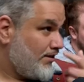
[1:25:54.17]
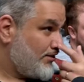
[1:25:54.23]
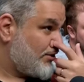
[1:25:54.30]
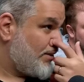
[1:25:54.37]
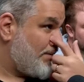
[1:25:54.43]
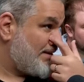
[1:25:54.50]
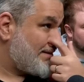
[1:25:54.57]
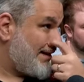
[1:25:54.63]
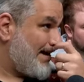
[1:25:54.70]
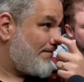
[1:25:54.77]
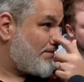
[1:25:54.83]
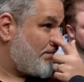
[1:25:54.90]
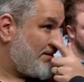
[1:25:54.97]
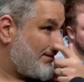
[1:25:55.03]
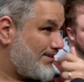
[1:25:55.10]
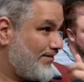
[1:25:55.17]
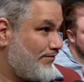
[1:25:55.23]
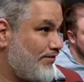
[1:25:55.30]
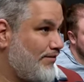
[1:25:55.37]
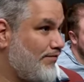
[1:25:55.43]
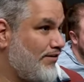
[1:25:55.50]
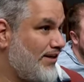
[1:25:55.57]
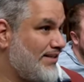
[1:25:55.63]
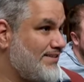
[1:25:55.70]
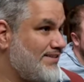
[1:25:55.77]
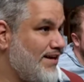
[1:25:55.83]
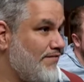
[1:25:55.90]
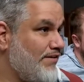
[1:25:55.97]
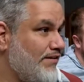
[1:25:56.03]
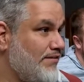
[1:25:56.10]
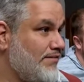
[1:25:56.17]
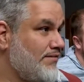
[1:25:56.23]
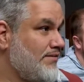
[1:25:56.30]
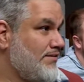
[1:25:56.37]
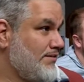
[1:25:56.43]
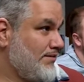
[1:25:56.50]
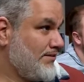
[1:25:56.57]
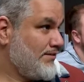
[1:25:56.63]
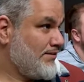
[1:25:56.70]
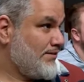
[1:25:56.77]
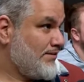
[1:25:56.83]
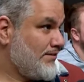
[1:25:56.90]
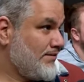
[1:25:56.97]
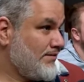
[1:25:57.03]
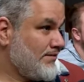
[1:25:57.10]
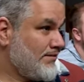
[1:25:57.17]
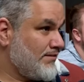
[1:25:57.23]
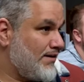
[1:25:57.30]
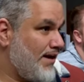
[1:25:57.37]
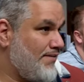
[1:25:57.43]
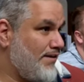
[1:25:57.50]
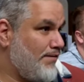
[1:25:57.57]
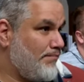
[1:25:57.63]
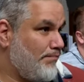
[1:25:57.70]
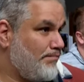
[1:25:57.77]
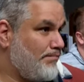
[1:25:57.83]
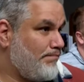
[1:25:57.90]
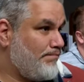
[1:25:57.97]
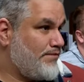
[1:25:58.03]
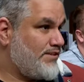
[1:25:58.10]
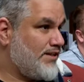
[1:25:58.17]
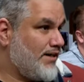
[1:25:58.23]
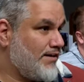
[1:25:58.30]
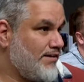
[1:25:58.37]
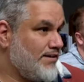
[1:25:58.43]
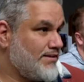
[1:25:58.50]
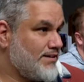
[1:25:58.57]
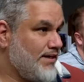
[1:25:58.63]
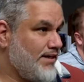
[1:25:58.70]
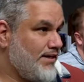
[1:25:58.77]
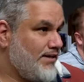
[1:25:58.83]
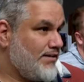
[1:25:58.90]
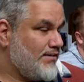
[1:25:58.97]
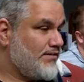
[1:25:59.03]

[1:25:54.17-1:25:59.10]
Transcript: So they basically have to play Teferi for like seven. And then tuck this guy.